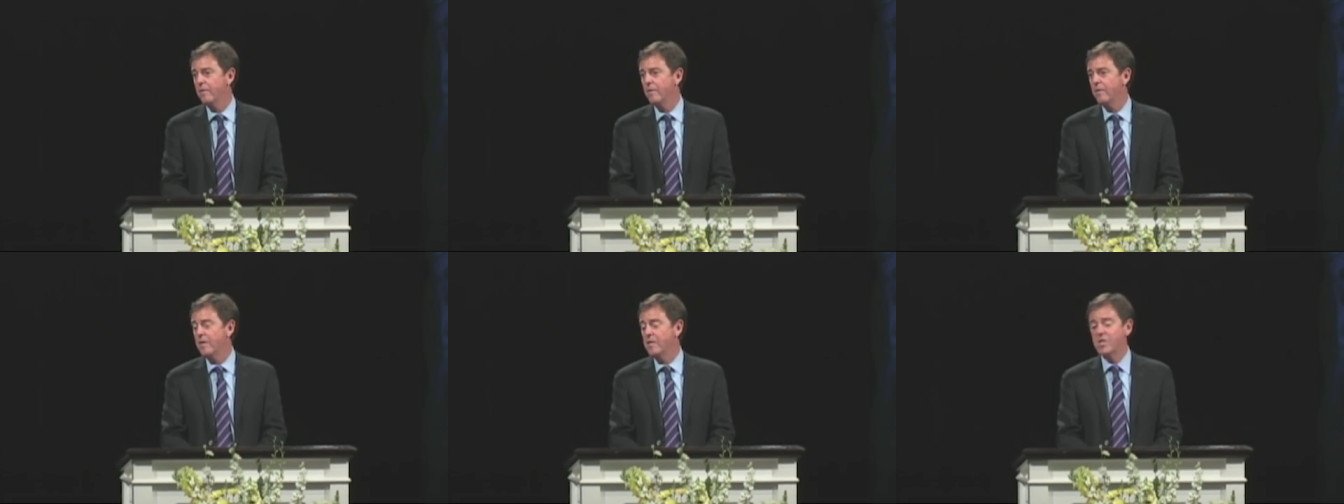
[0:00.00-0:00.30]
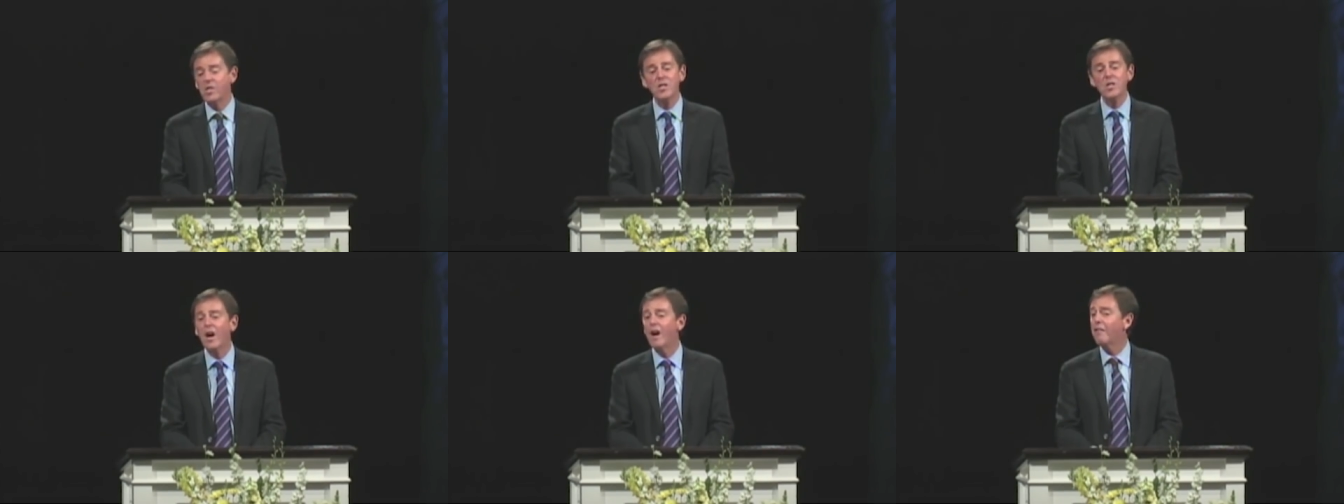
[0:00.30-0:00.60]
This
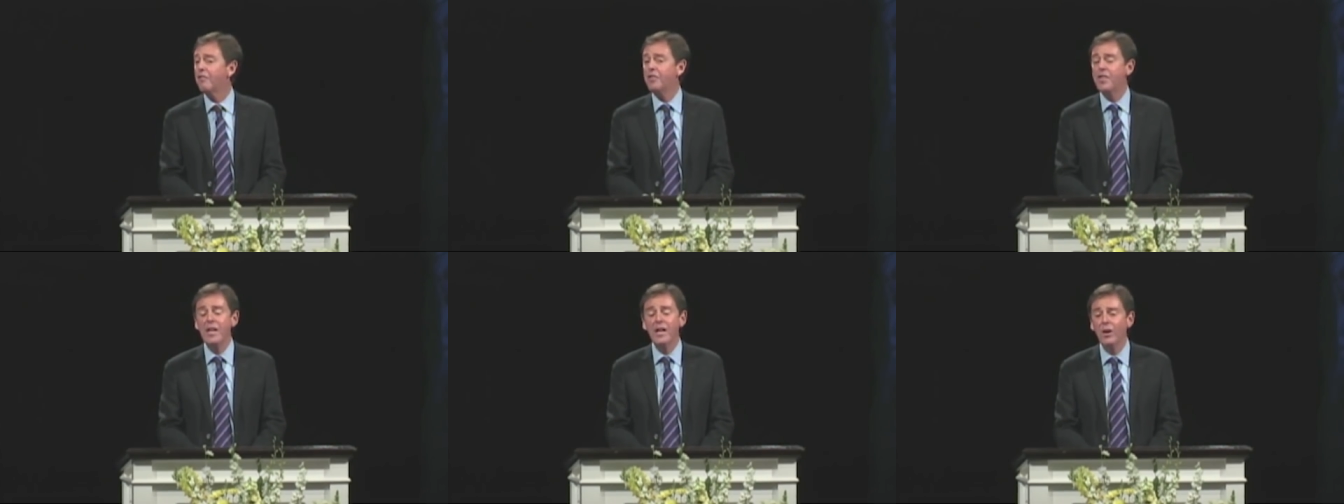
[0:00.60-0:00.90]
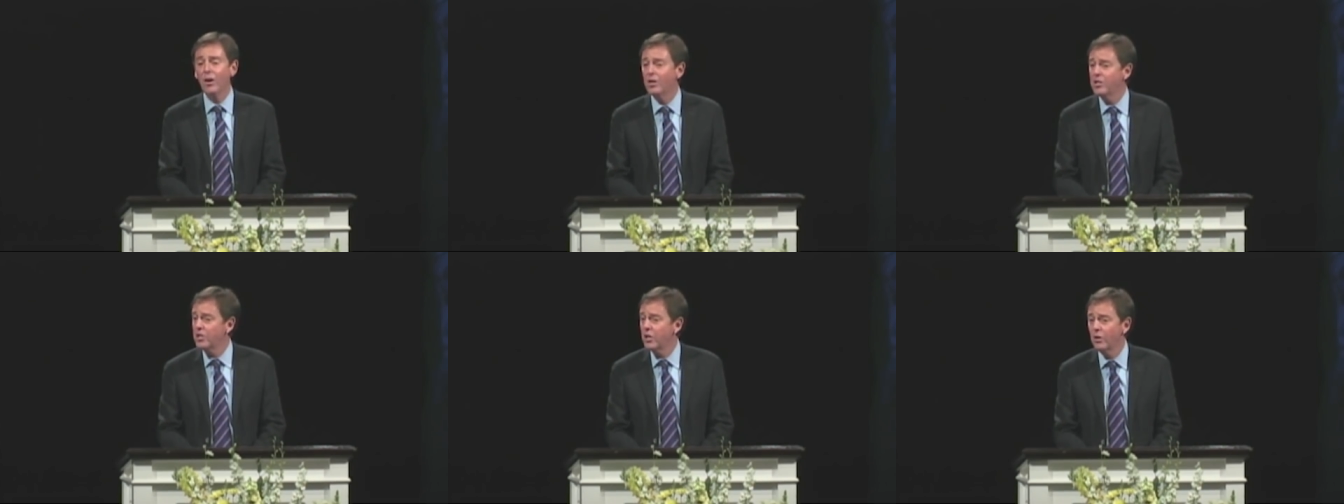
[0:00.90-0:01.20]
is not
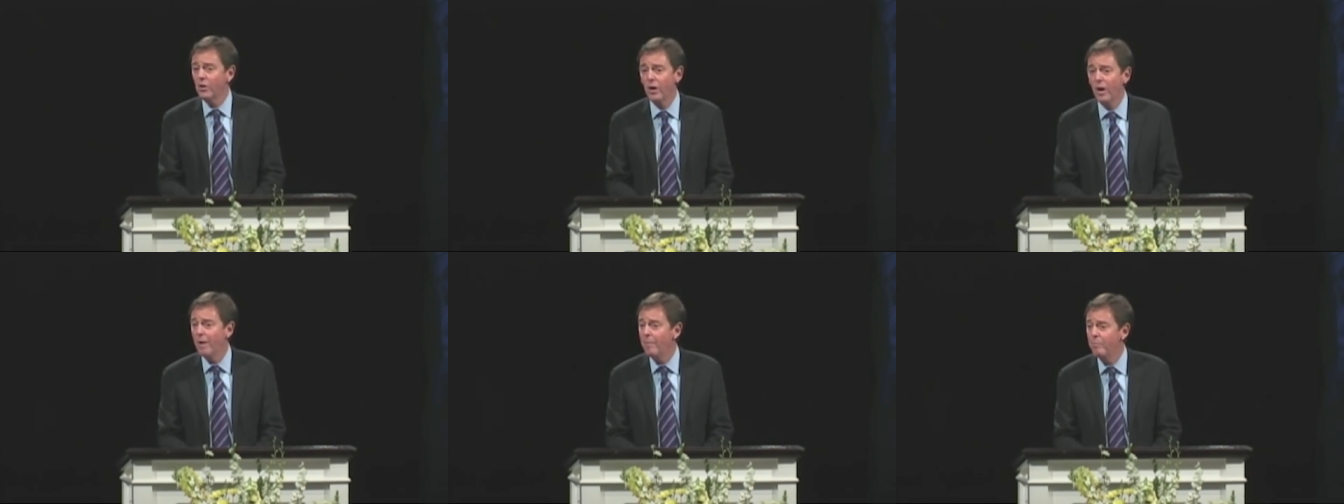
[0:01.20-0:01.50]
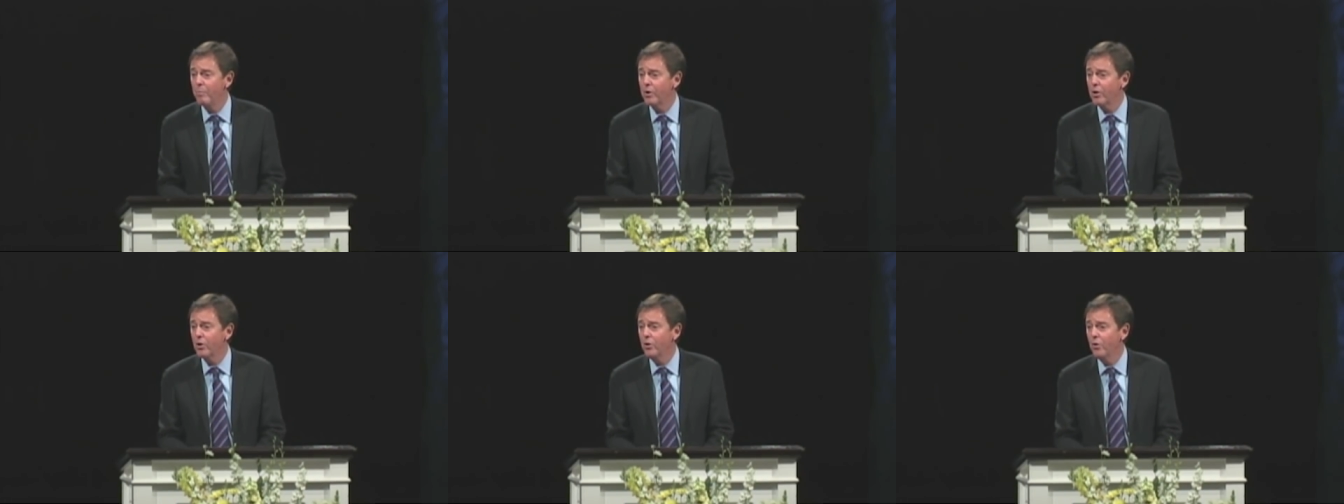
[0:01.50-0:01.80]
theological
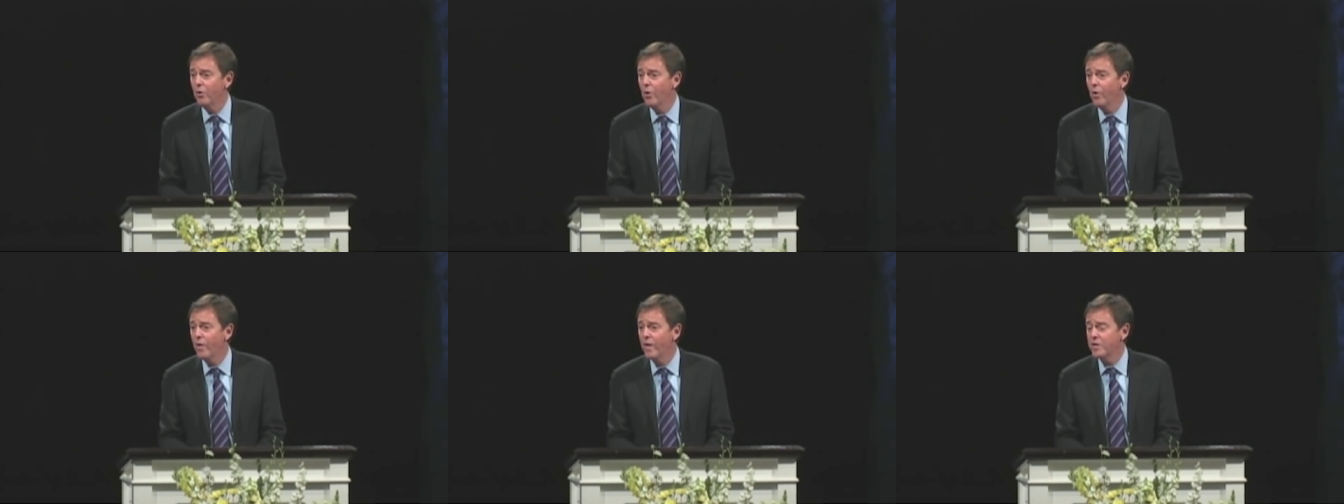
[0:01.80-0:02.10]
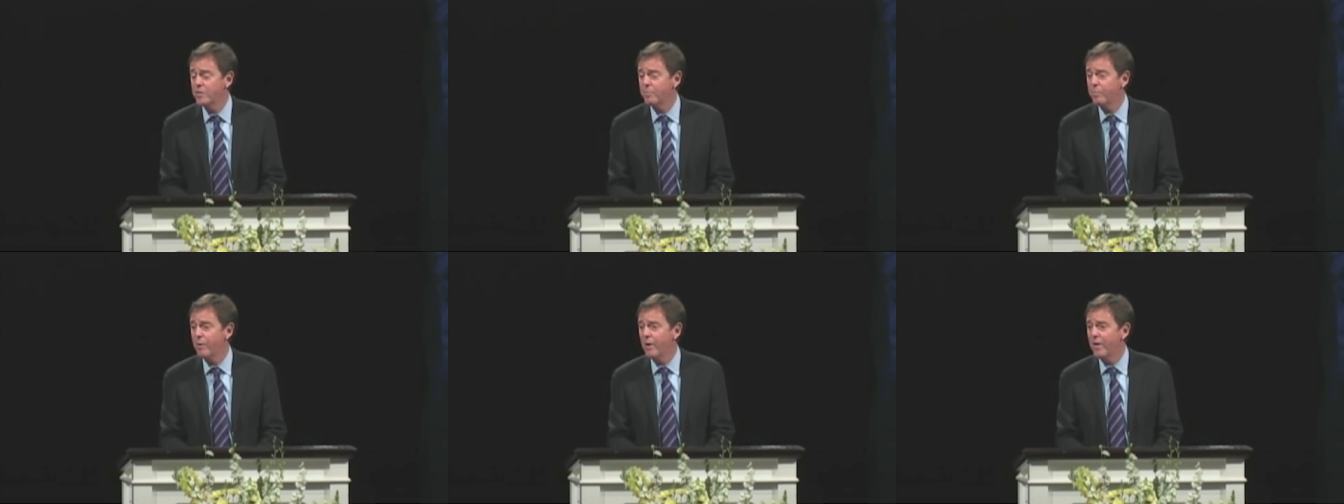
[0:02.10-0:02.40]
lumber. You know
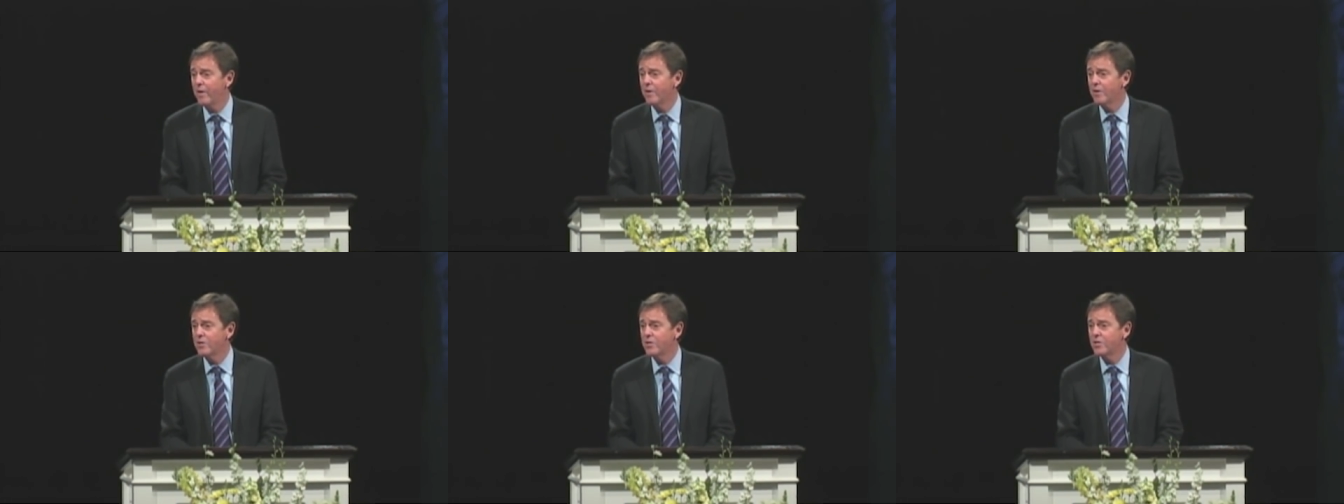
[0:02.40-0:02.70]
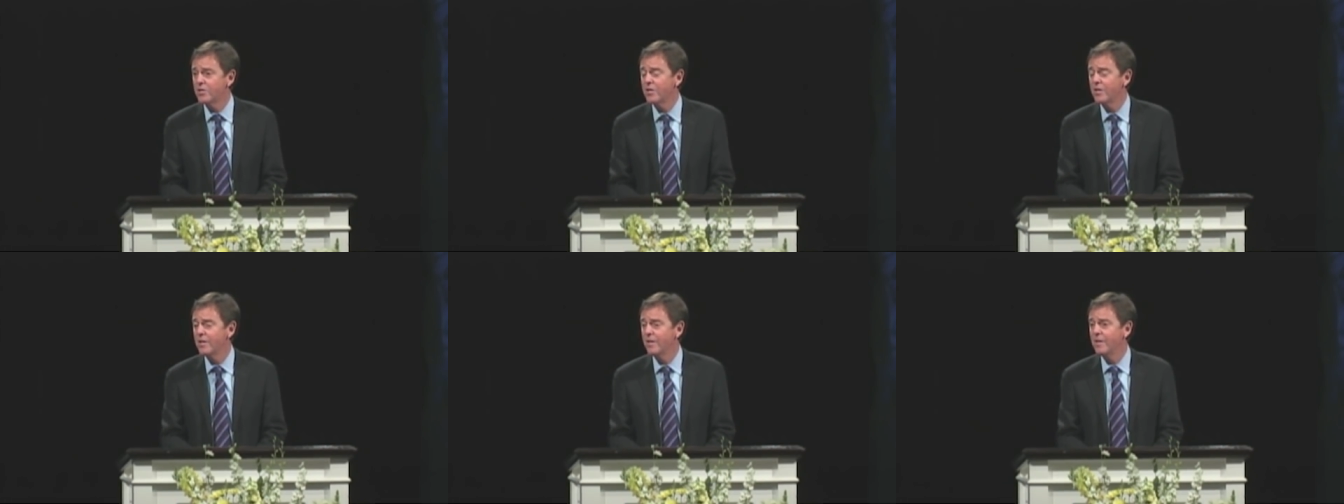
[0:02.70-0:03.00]
this,
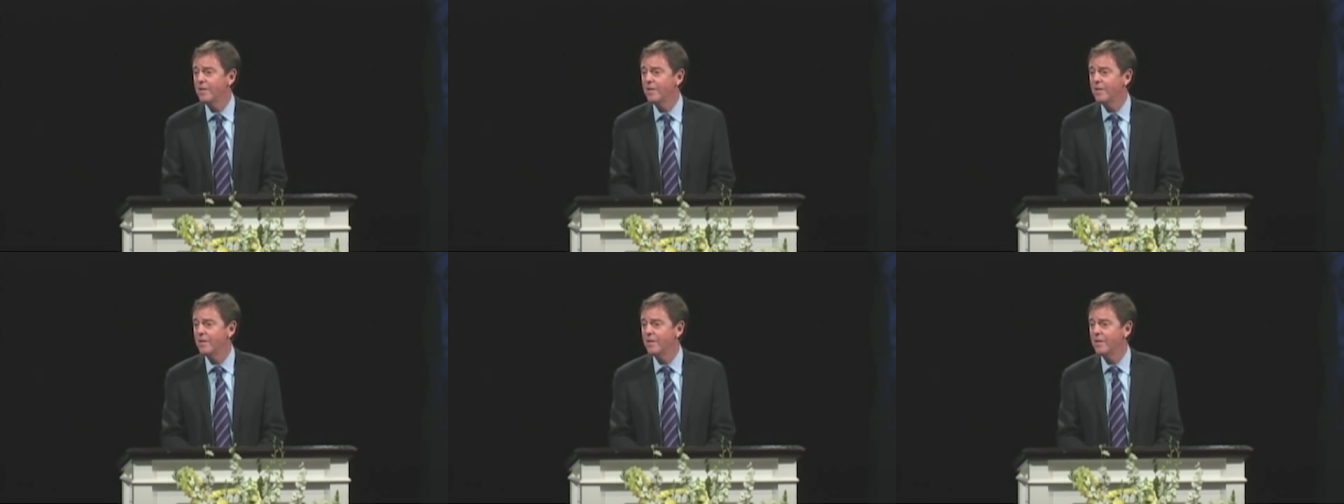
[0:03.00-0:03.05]
brothers.